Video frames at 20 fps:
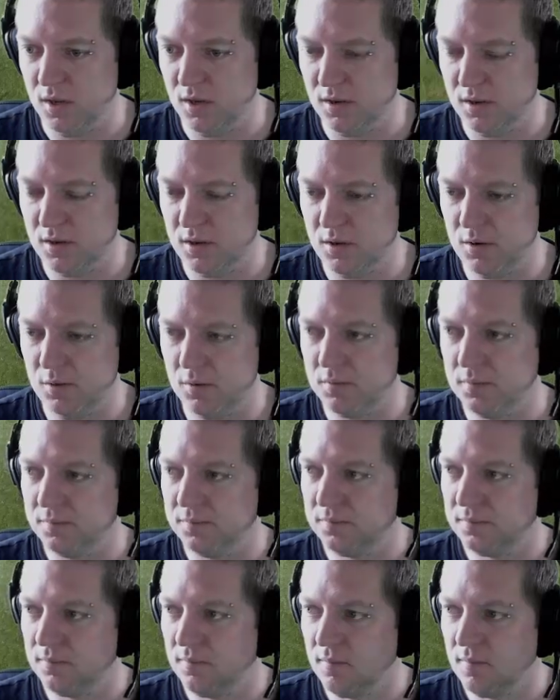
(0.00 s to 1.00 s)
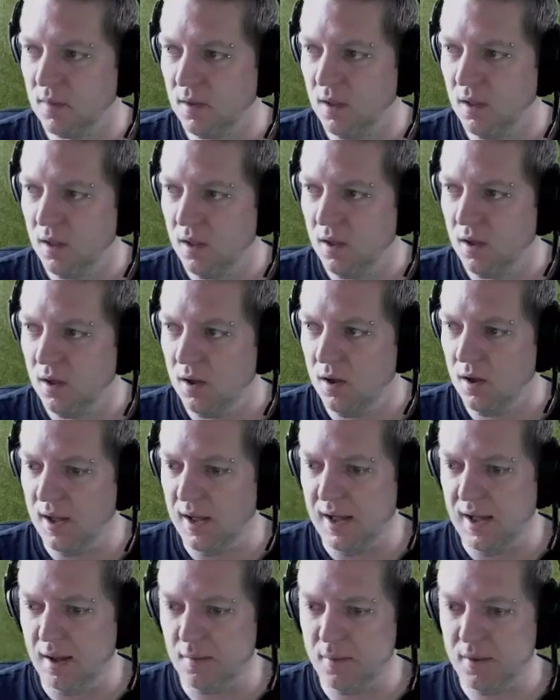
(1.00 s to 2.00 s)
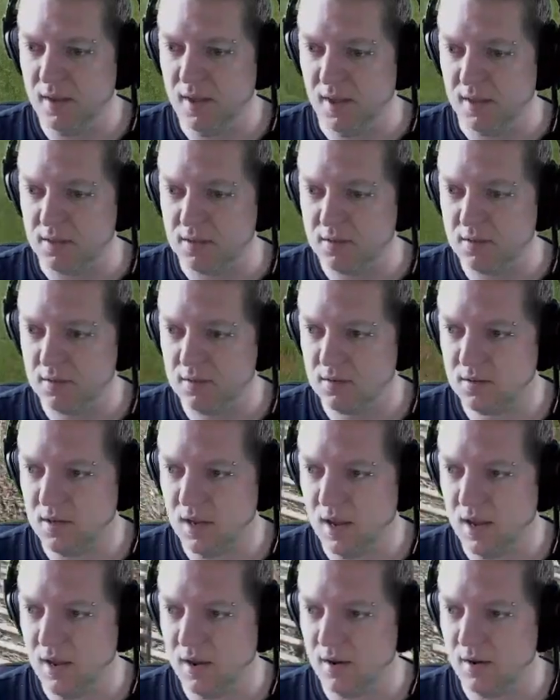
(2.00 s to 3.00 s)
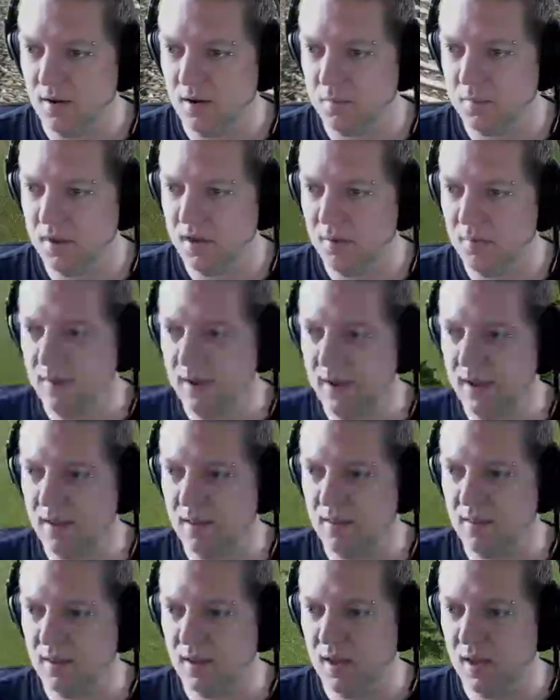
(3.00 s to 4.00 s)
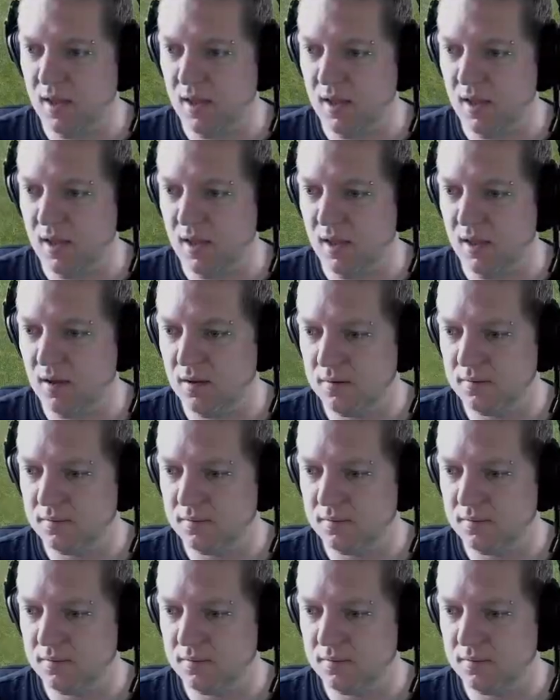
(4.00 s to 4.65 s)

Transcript: you do. But yes, so I'm going to make the